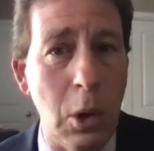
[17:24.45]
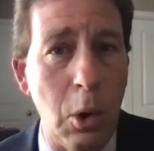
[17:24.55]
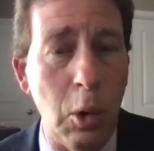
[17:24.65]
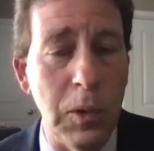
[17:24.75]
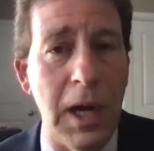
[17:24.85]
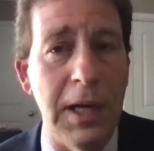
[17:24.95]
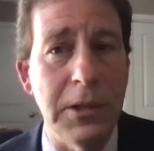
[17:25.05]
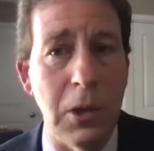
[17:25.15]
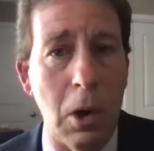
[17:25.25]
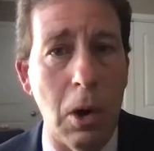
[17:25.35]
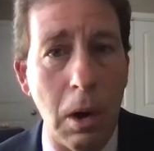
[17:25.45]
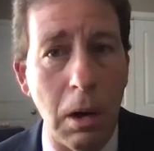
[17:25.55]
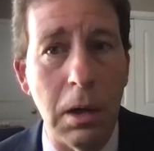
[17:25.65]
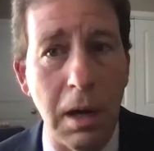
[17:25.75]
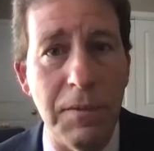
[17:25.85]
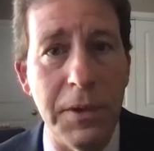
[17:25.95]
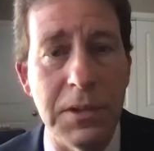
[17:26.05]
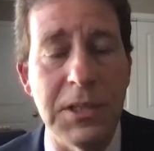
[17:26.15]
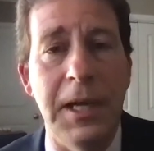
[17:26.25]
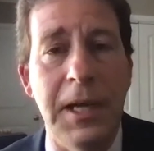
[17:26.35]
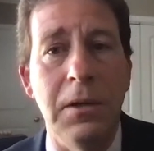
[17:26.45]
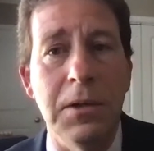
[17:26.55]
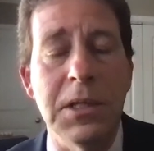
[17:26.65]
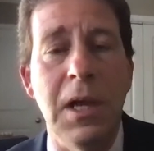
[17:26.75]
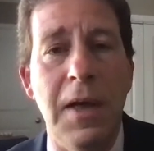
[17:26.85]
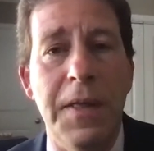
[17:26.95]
to hold on to all of their senators,